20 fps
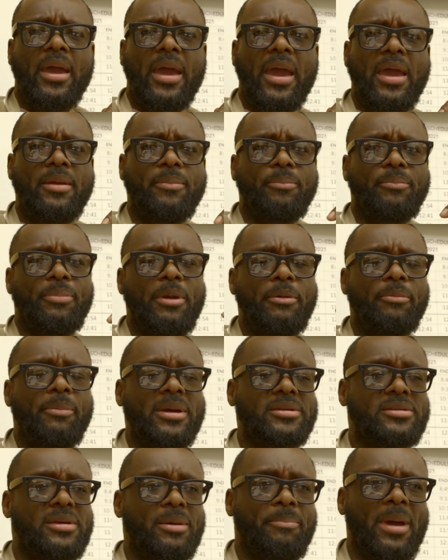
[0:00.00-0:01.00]
And people
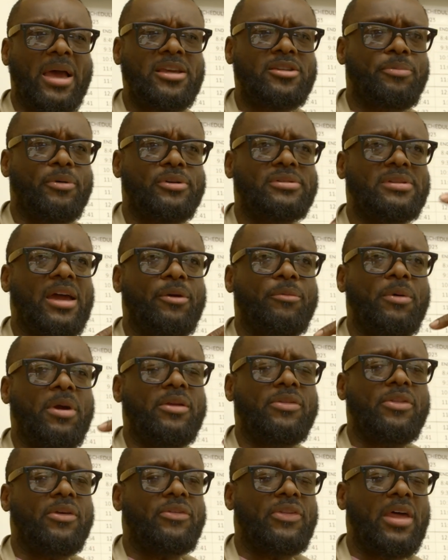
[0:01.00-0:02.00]
might say basketball is not
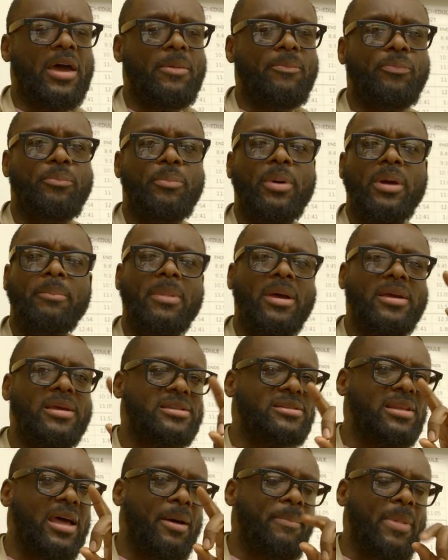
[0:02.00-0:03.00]
greater than them, but
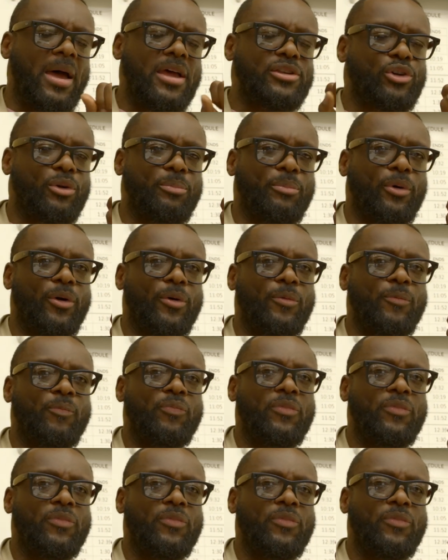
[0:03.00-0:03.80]
it's not basketball.